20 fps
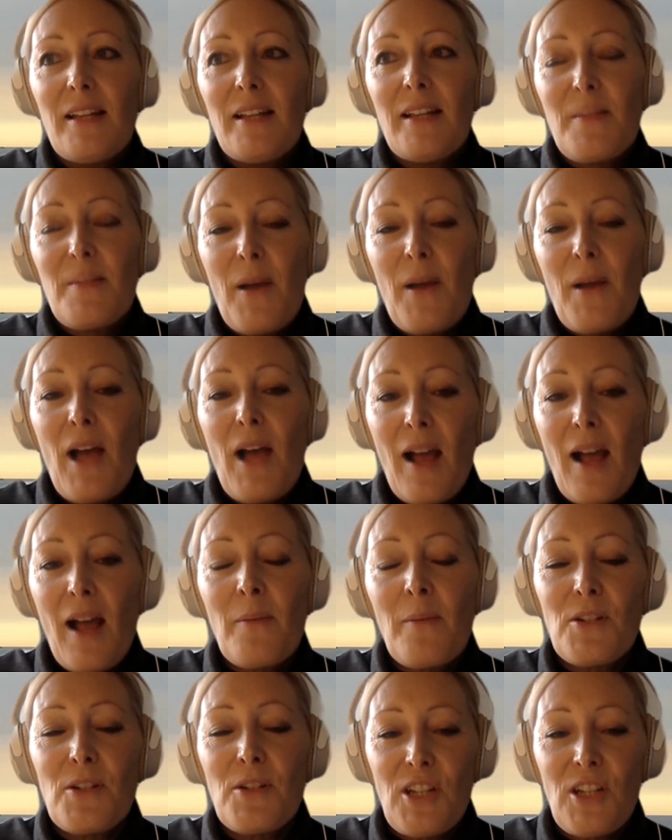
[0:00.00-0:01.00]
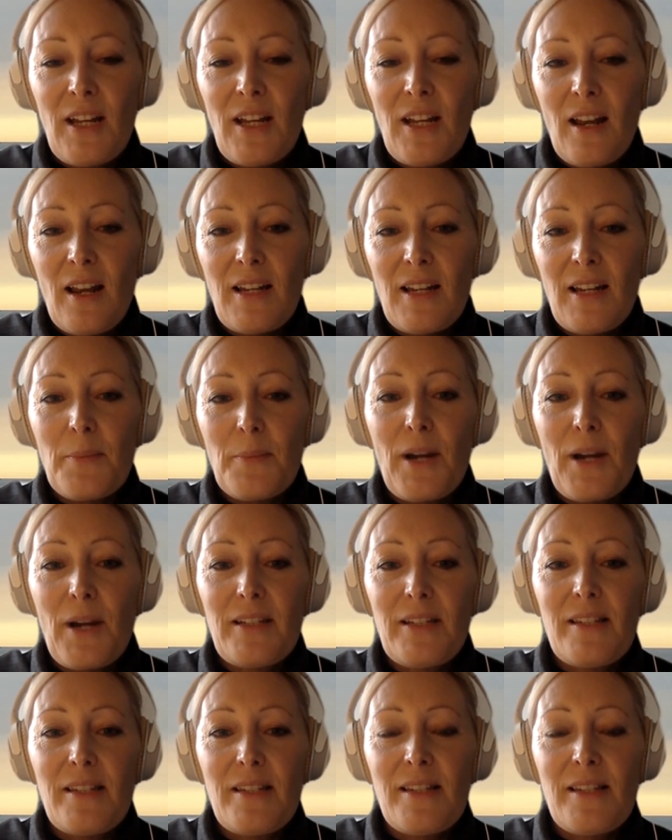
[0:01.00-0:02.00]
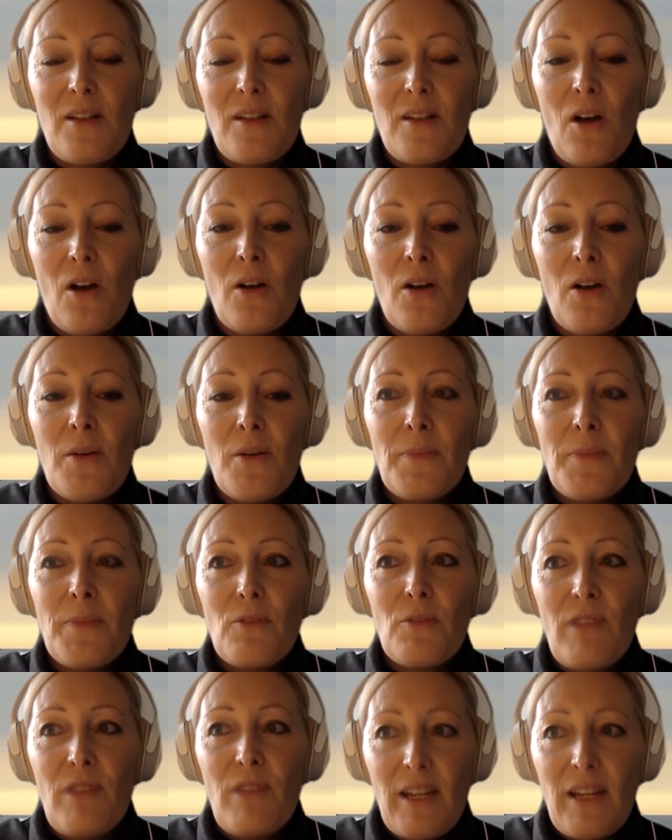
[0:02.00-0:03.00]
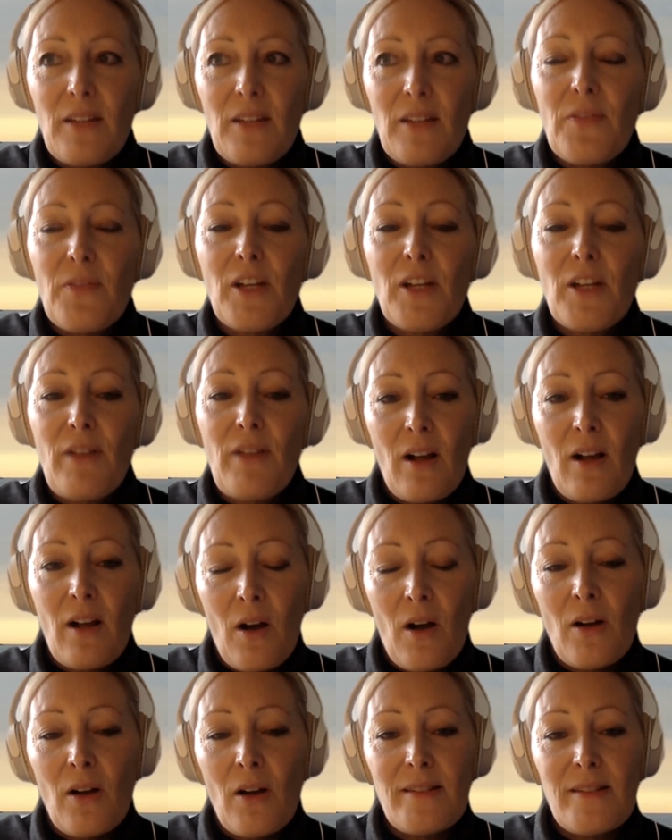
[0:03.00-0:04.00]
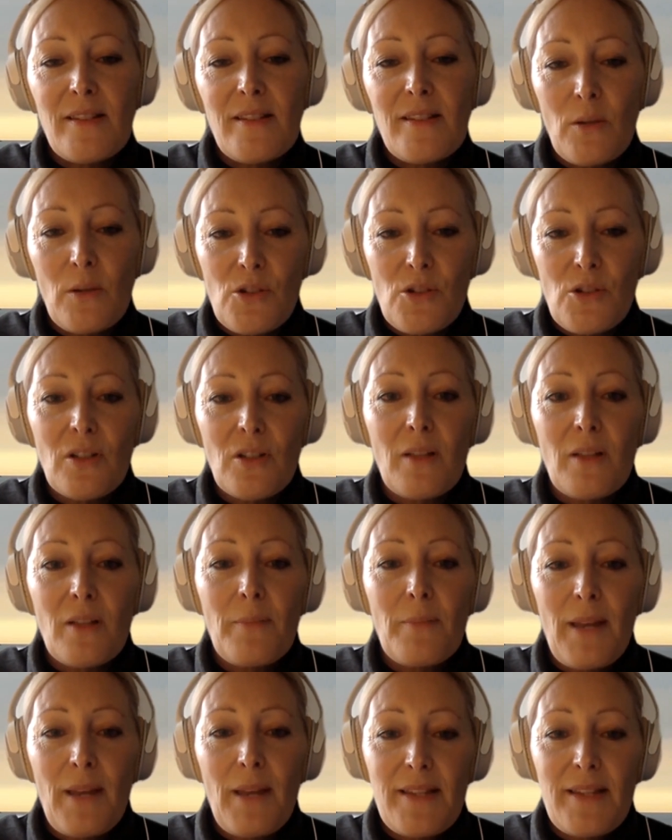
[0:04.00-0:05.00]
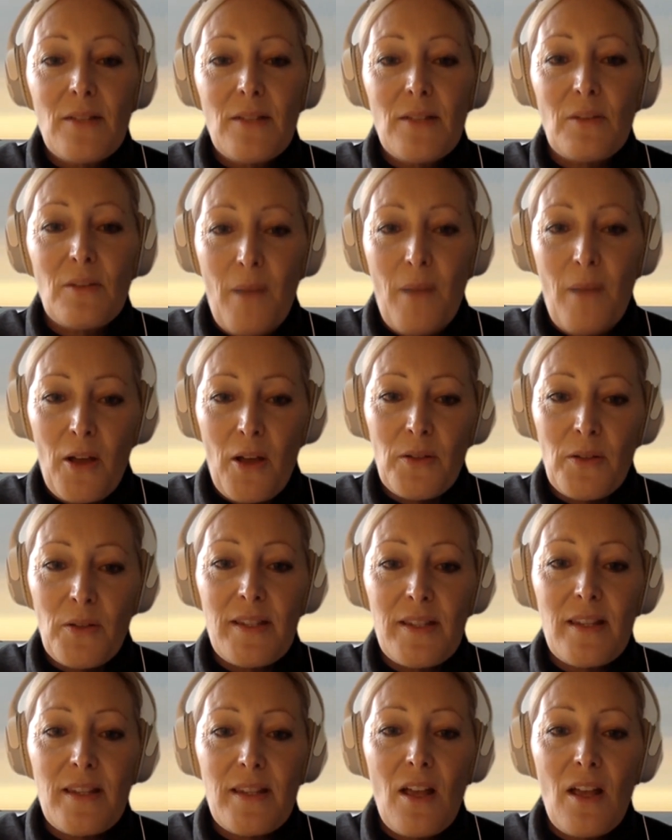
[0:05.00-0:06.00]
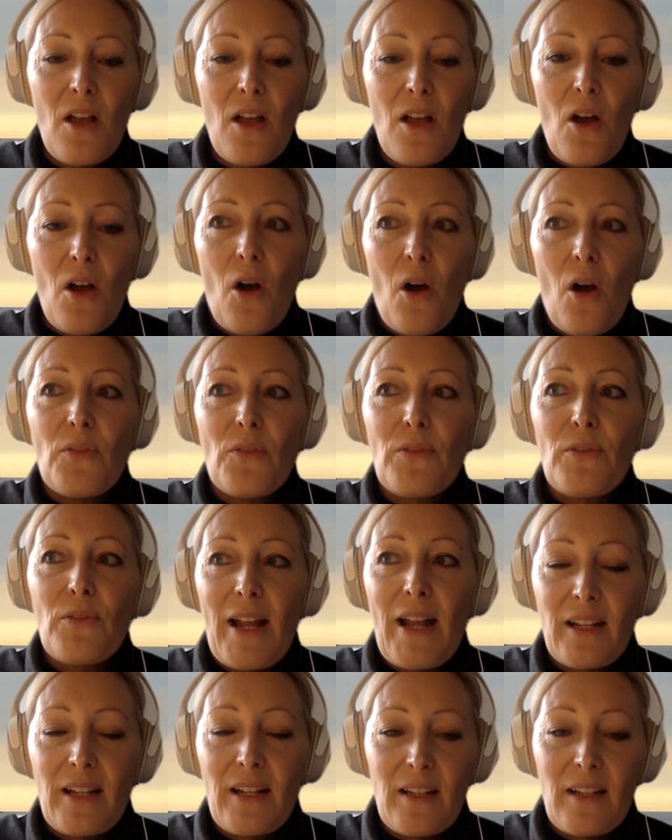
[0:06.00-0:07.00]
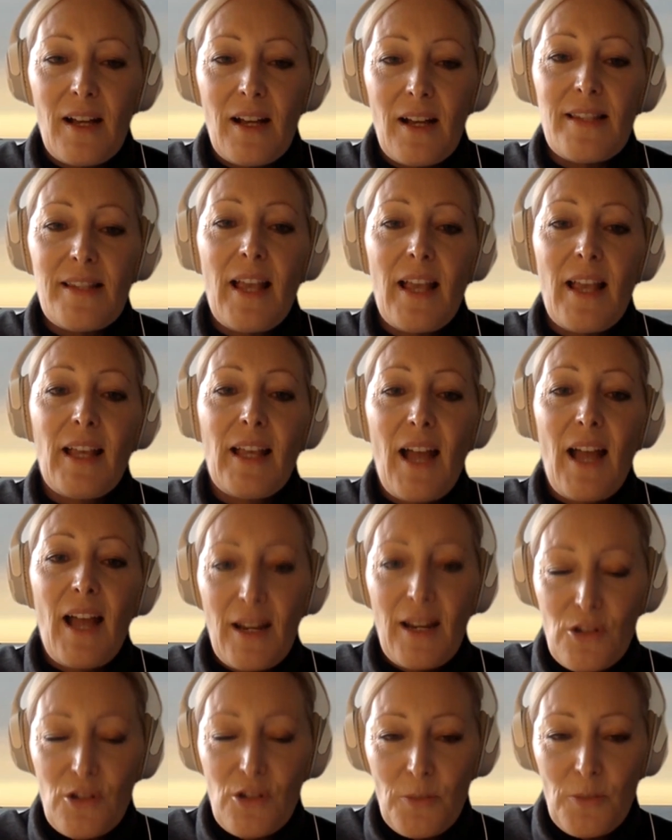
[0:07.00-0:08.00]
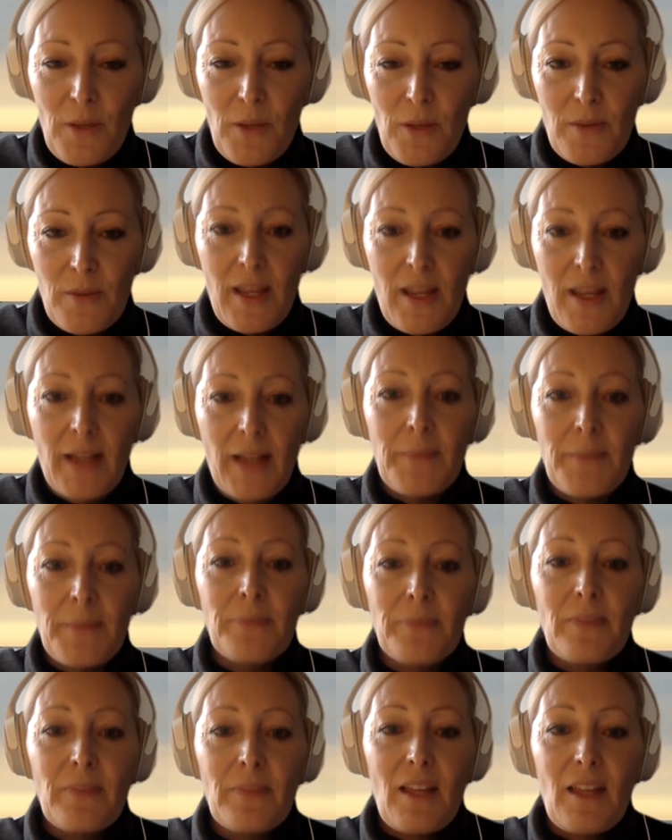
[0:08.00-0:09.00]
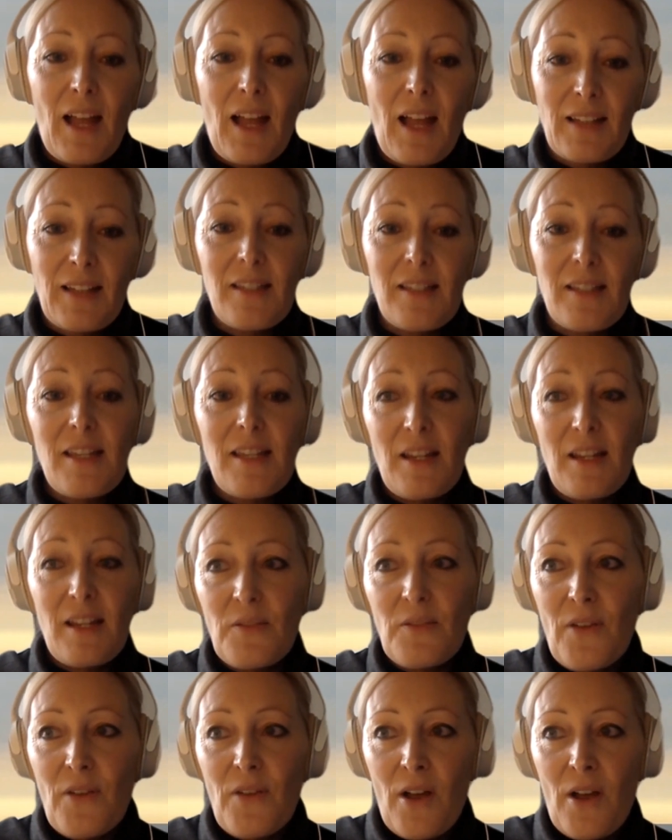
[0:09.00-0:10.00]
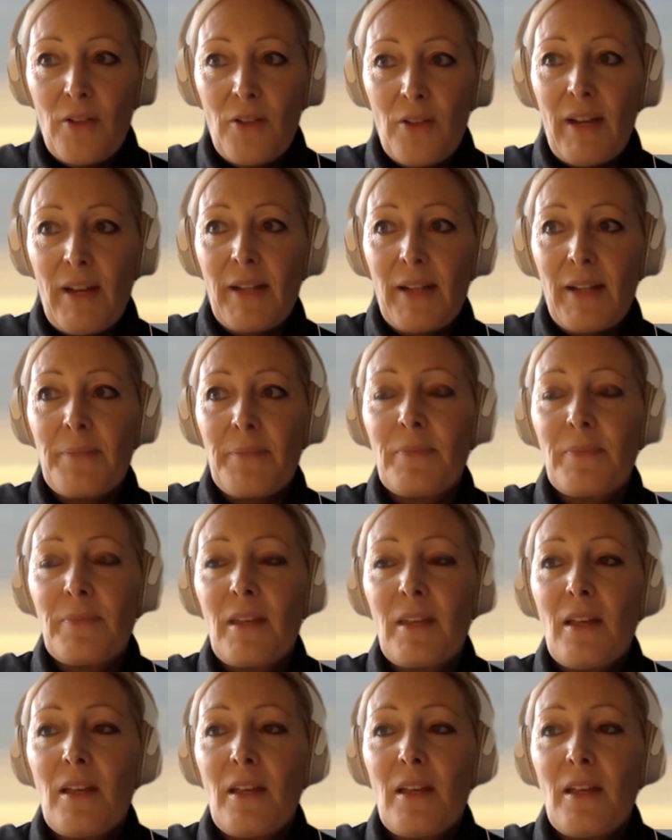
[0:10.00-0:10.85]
It's about how machine learning practices are reconfiguring our social and political modes of recognizing, attributing, and inferring.